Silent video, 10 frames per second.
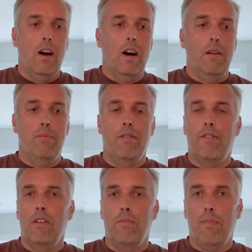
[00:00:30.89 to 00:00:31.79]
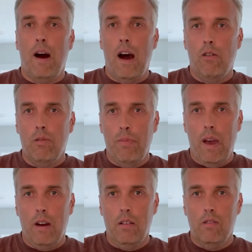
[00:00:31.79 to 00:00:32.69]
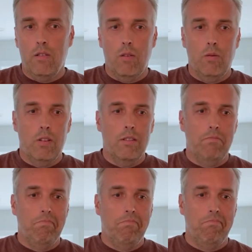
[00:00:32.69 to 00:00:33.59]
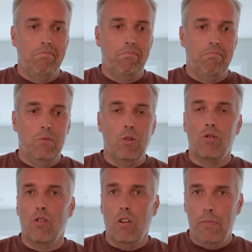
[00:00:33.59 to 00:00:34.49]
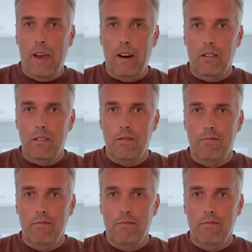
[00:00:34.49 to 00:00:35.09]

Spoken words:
I prefer power paddles over control paddles.